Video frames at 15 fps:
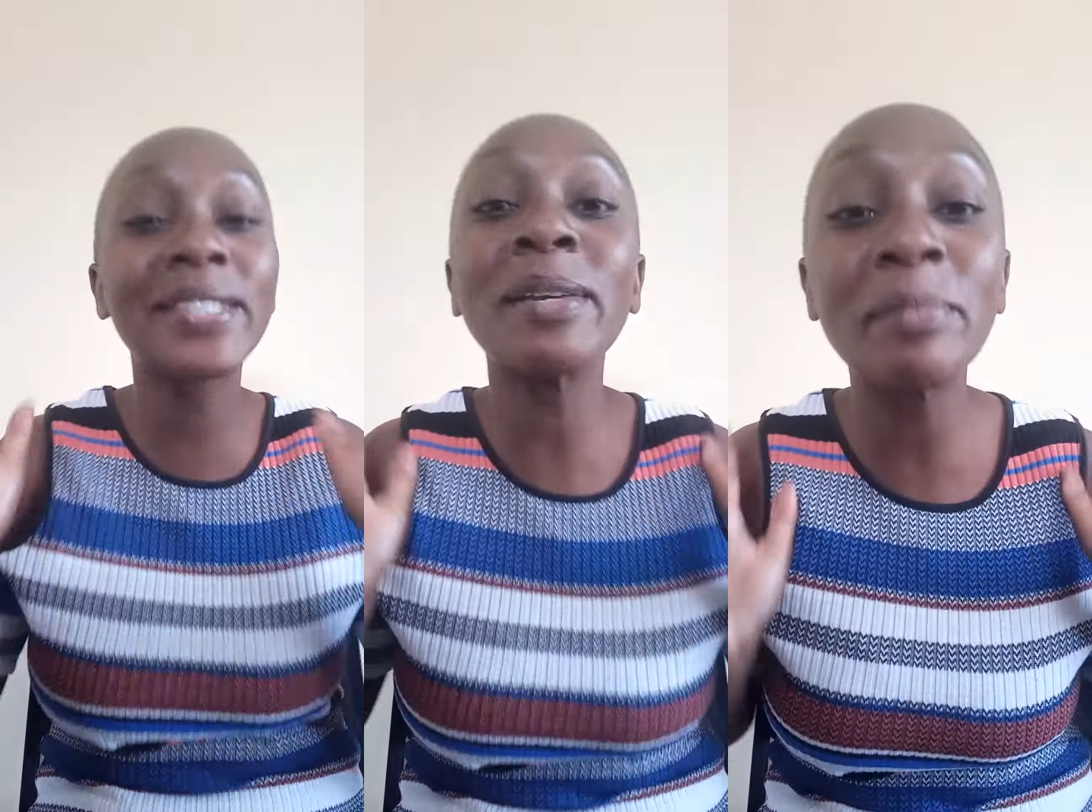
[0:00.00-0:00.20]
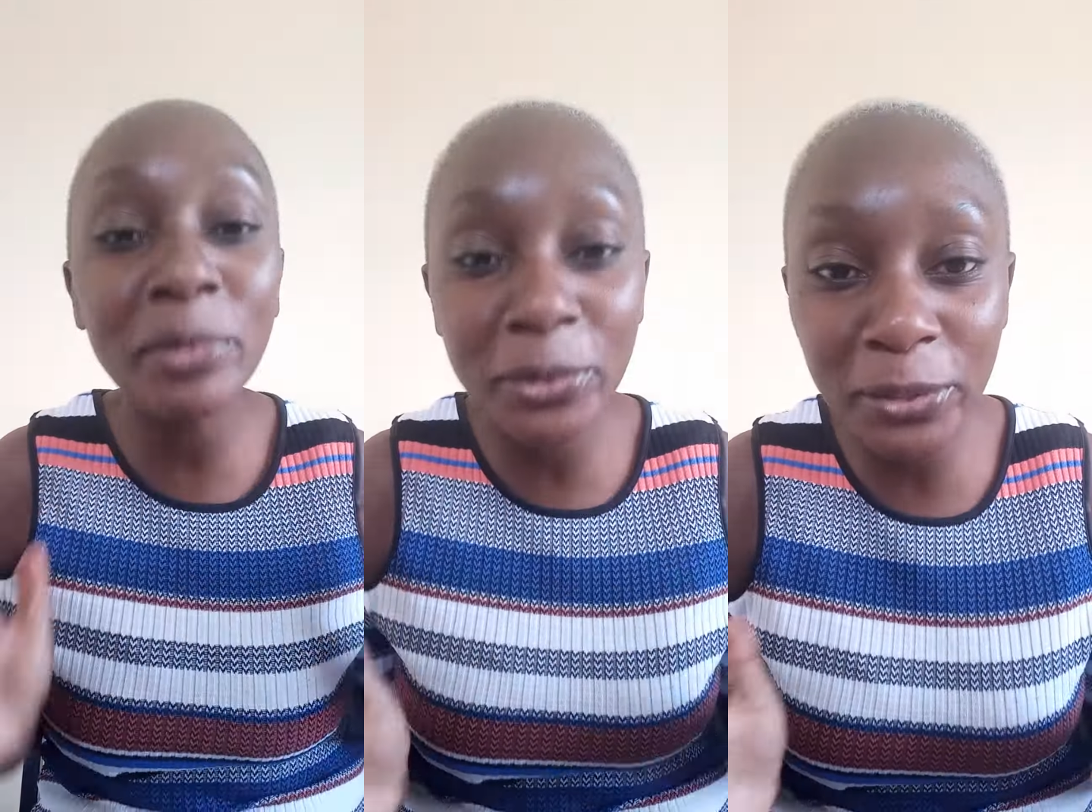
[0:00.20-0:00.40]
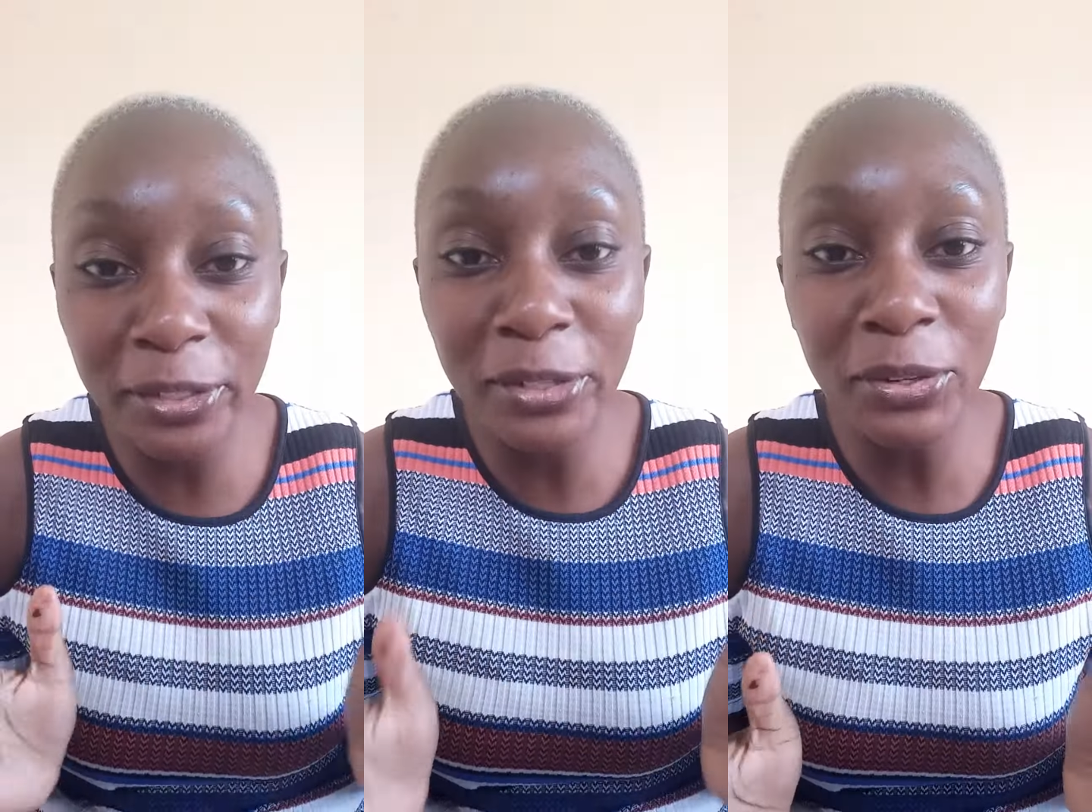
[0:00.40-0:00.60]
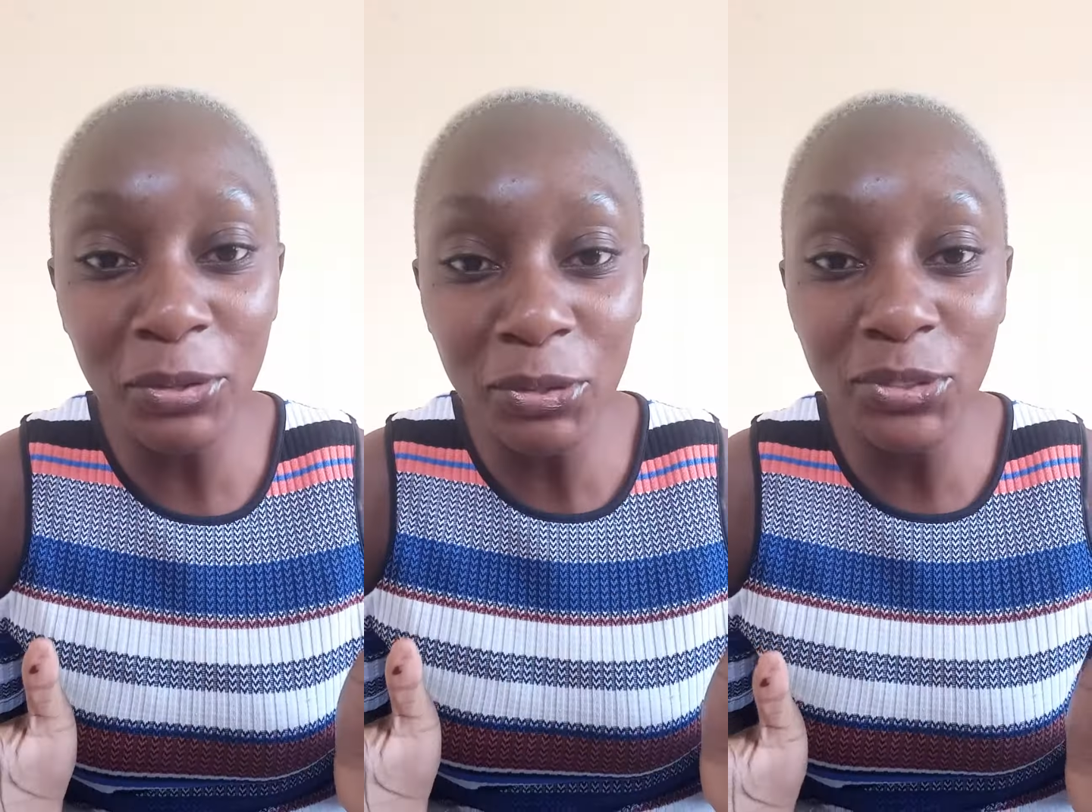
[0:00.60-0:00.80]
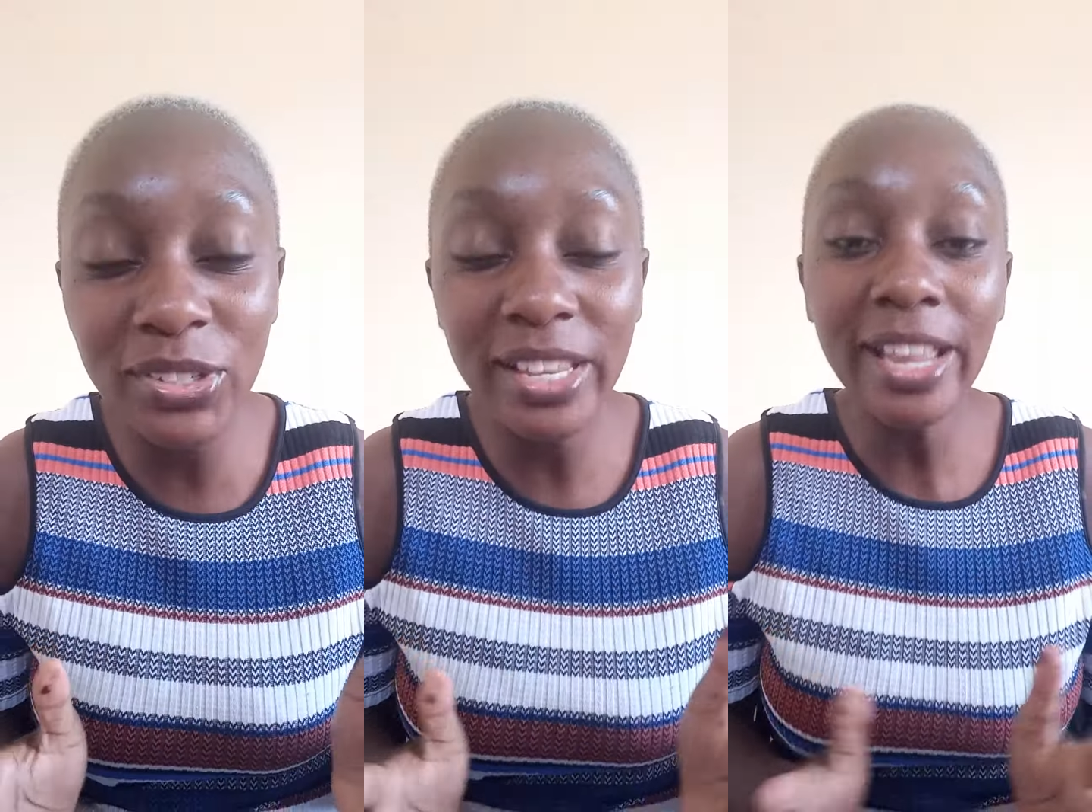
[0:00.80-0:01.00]
some good
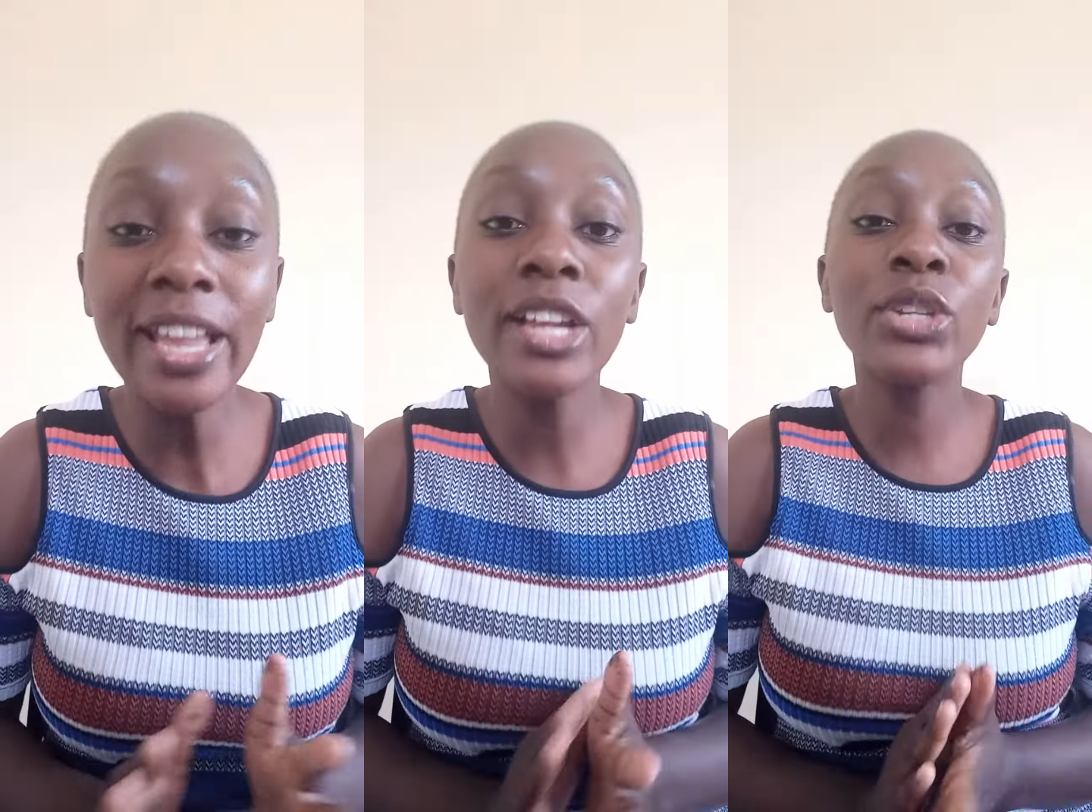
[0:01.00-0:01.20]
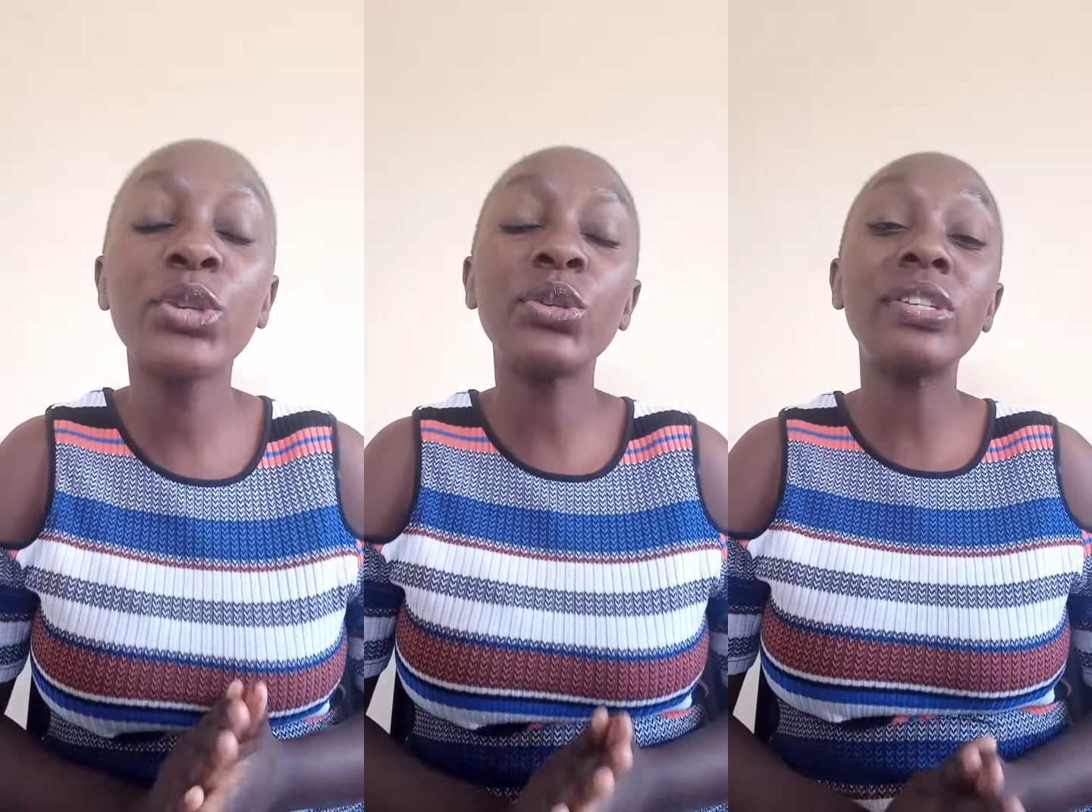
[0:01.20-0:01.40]
news to